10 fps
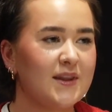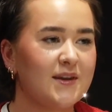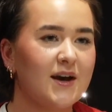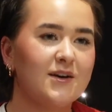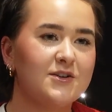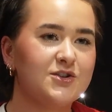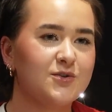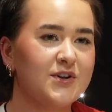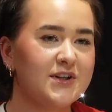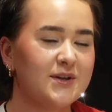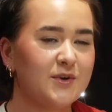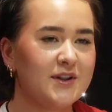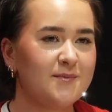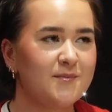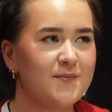had joined in one of
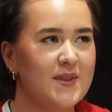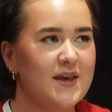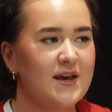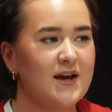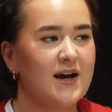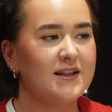them, and that